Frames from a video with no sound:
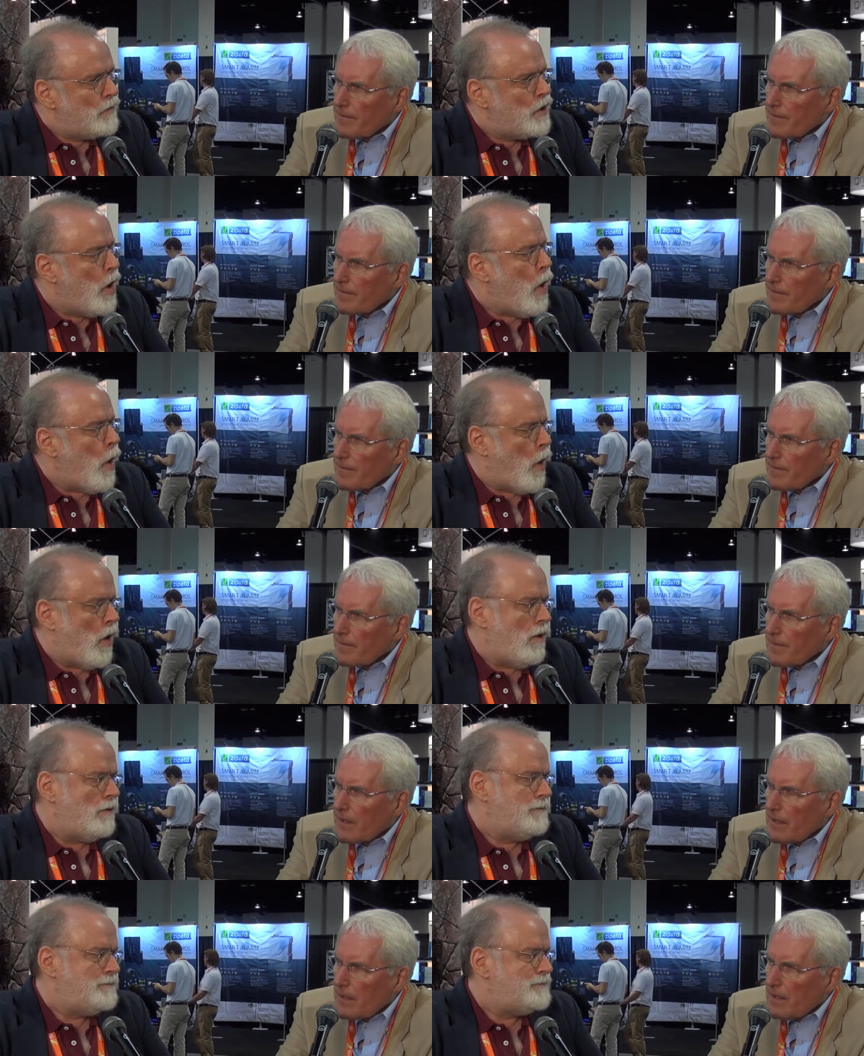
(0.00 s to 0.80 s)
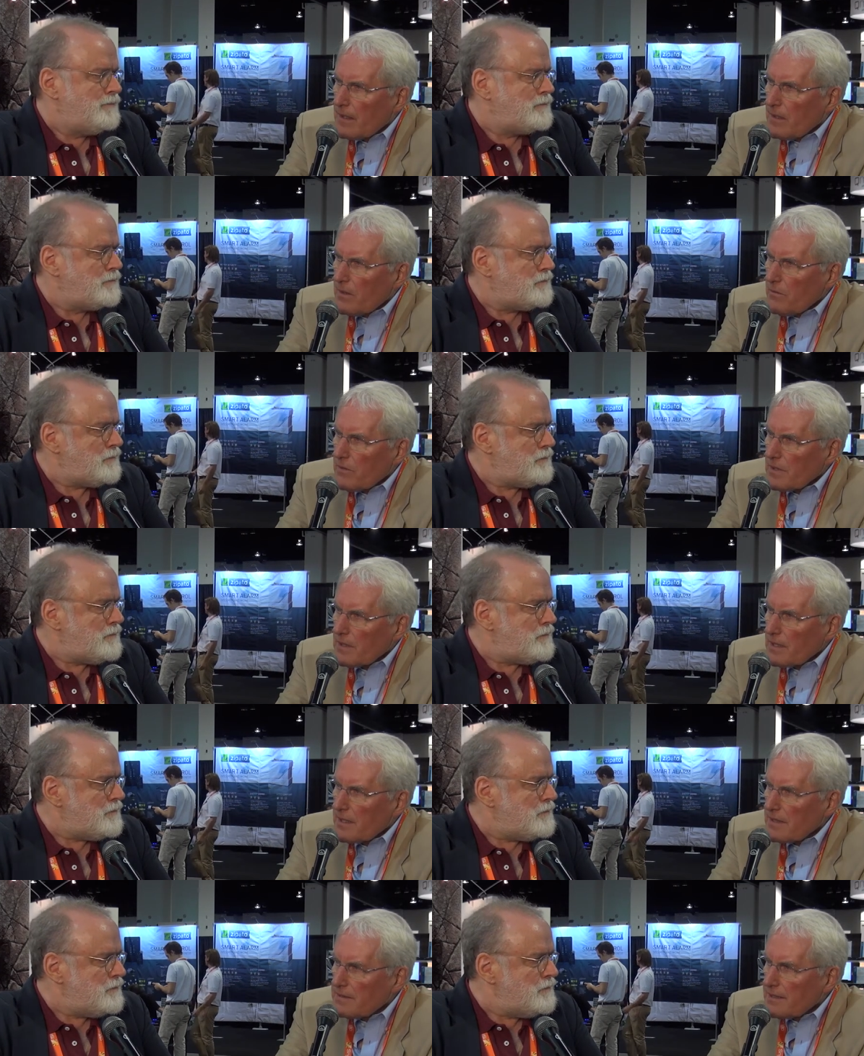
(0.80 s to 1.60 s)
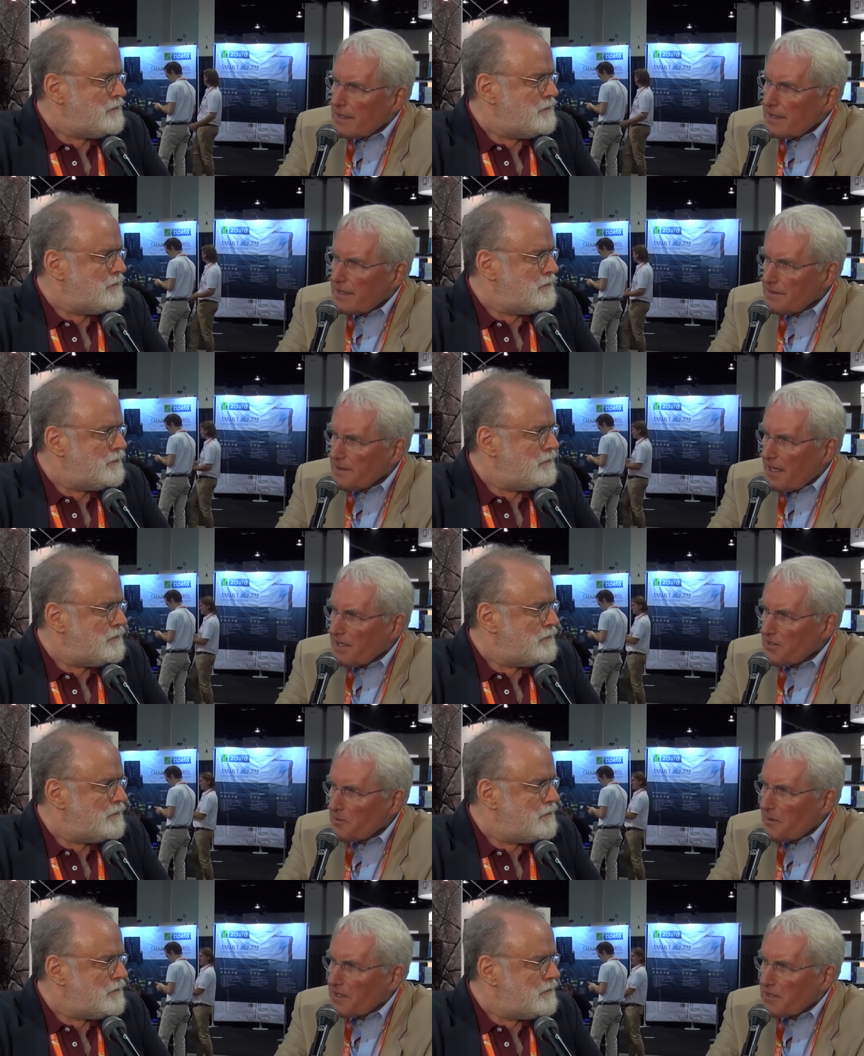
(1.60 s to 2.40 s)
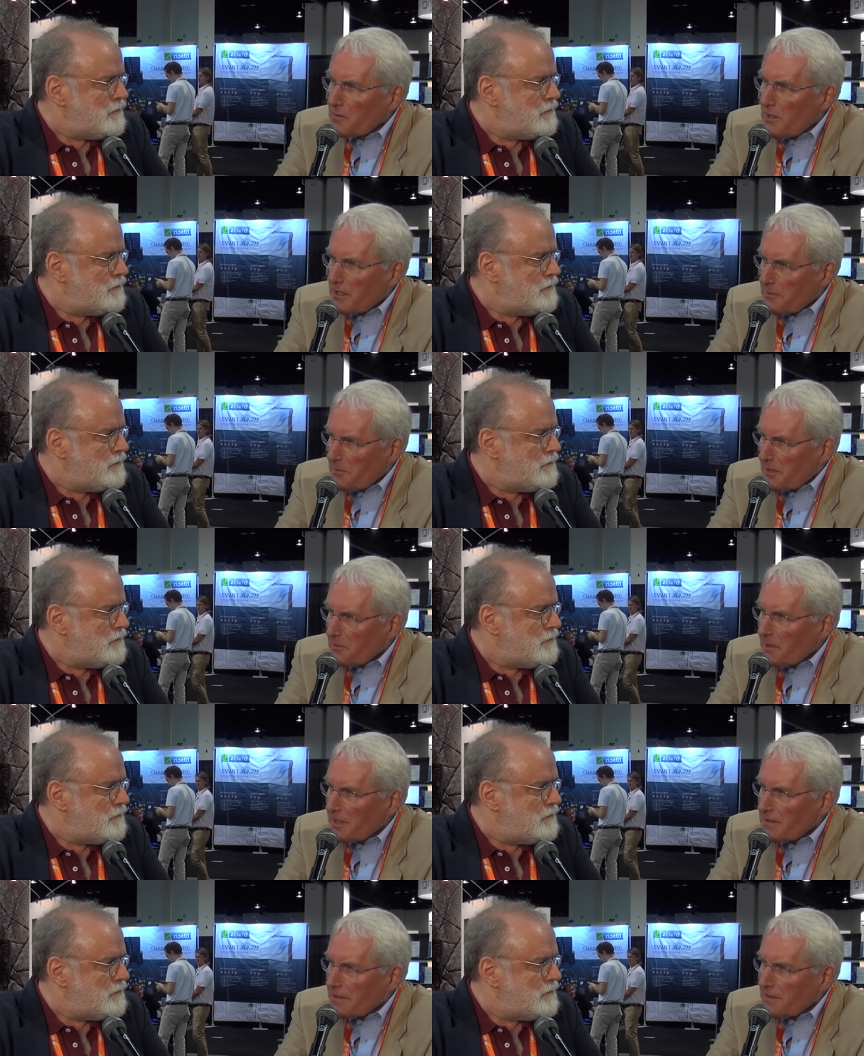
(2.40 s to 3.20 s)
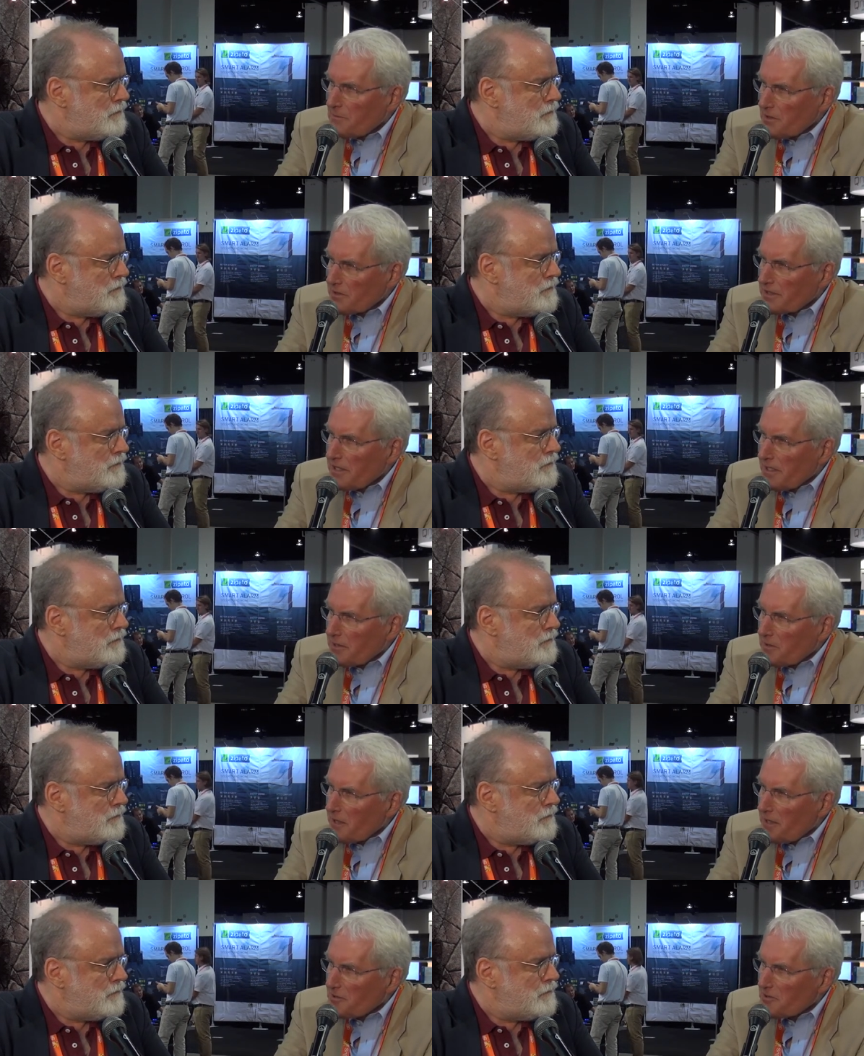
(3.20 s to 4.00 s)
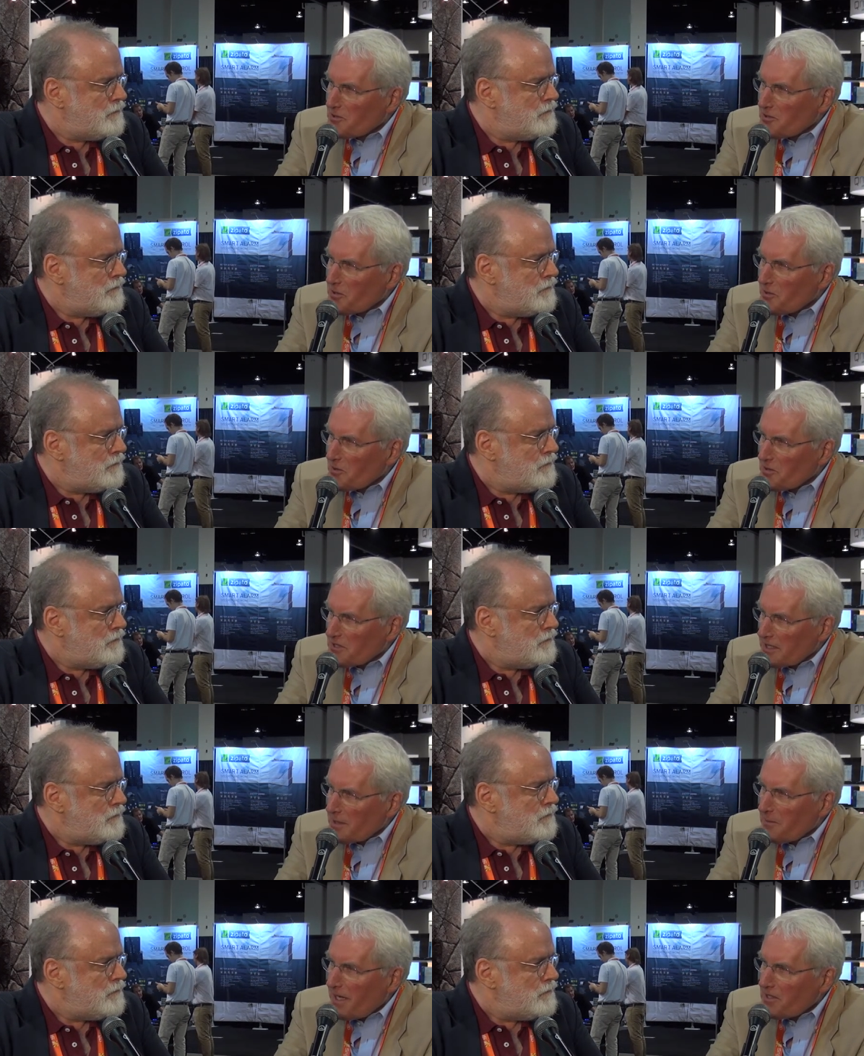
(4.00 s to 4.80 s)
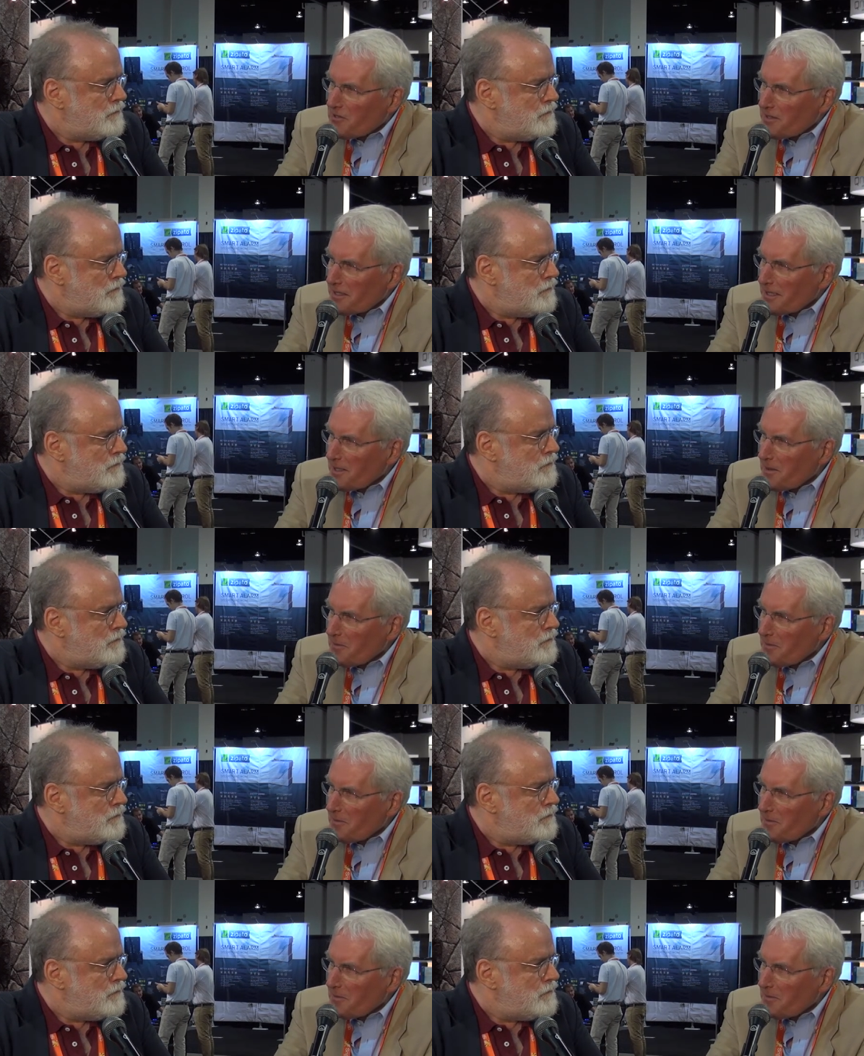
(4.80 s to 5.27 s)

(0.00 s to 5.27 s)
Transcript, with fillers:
Speaker 1: goal? Well, I, I spend quite a bit of my time just going around stores and imagining